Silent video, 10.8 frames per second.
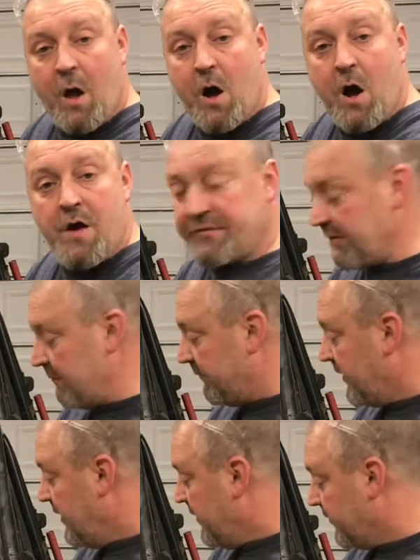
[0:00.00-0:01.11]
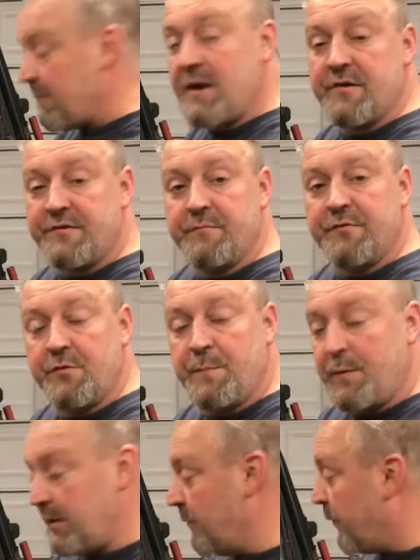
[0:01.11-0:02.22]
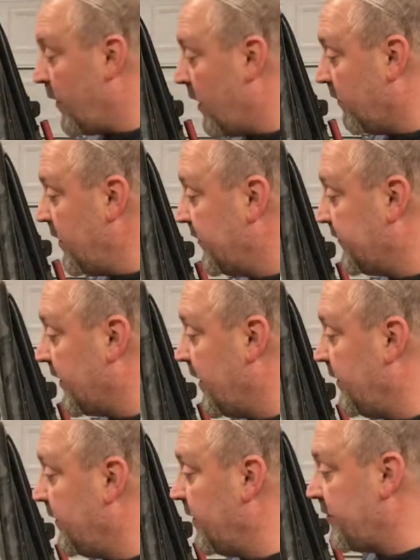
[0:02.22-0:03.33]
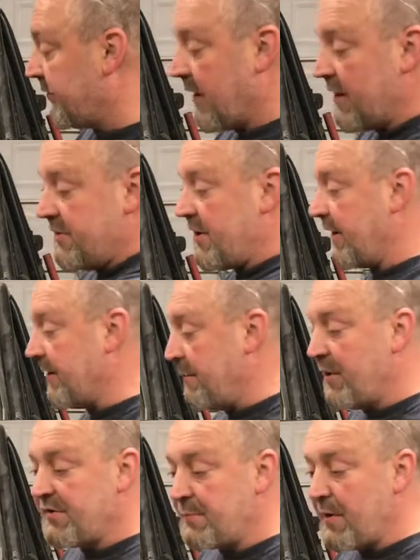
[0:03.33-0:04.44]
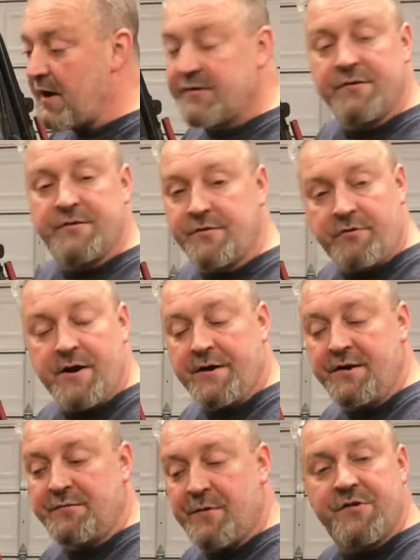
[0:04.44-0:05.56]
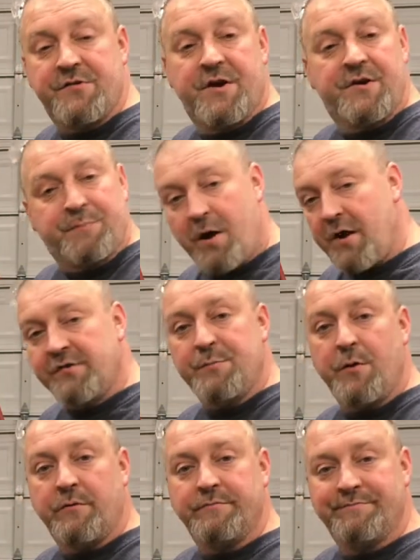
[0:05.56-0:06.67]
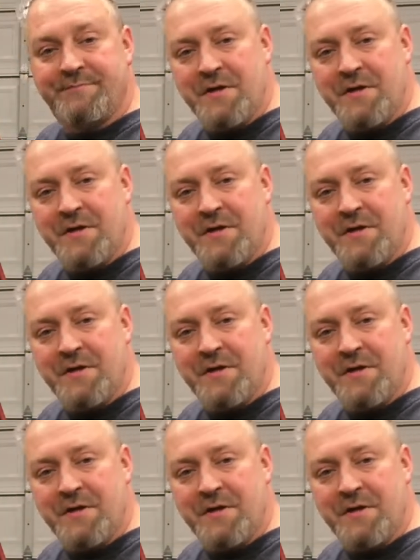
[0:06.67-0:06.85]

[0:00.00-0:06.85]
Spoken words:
Awesome. So making some super good progress and just kind of checking a bunch of boxes and trying to get as much done as possible.